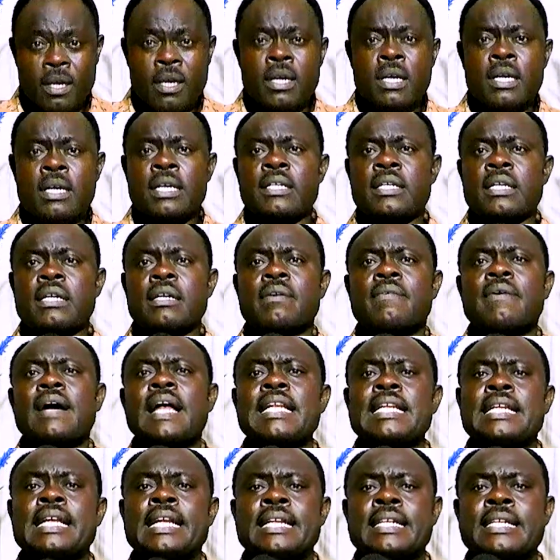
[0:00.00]
It's
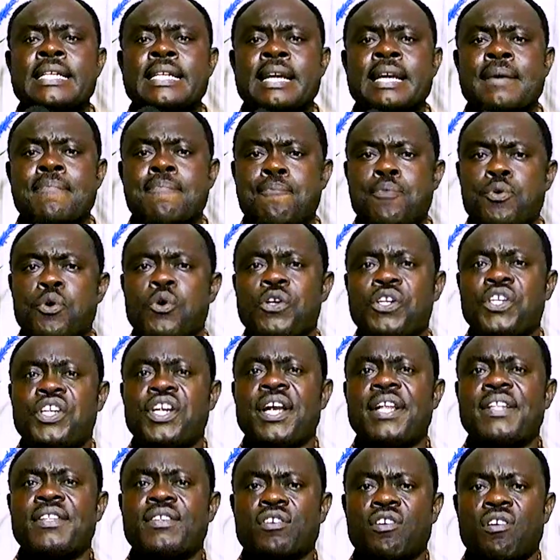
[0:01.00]
regarding the
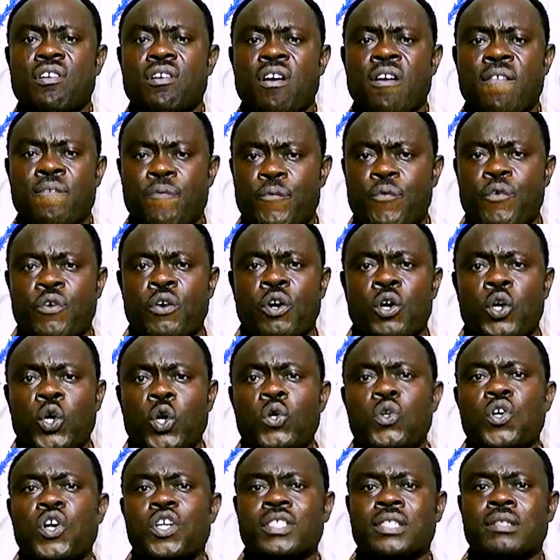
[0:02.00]
project of
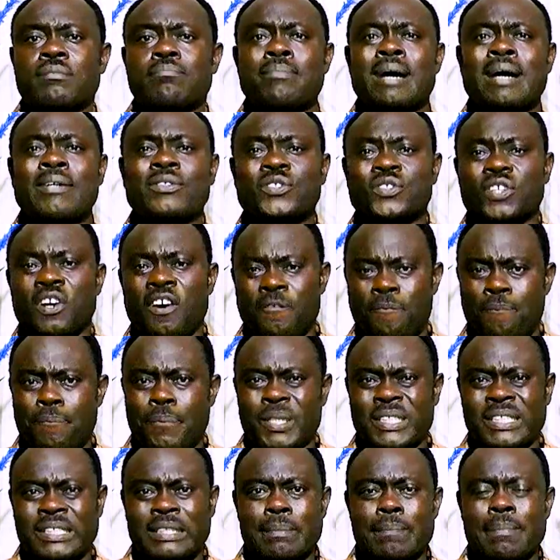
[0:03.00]
Glorious Mount of
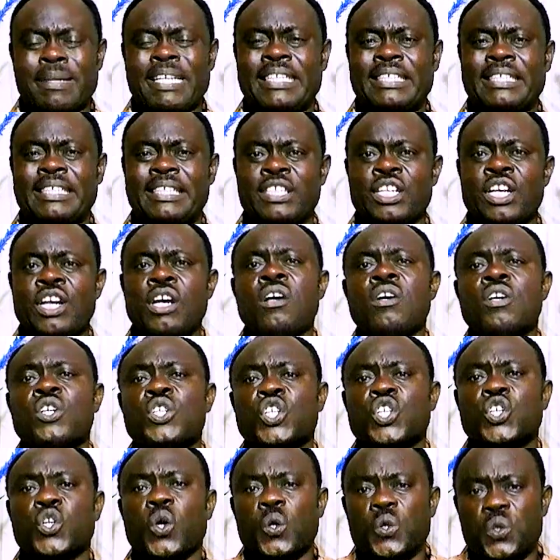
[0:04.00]
Possibility
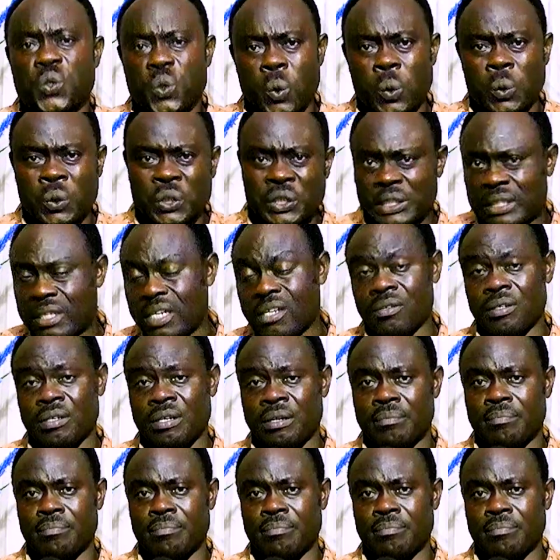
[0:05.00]
Church Auditorium.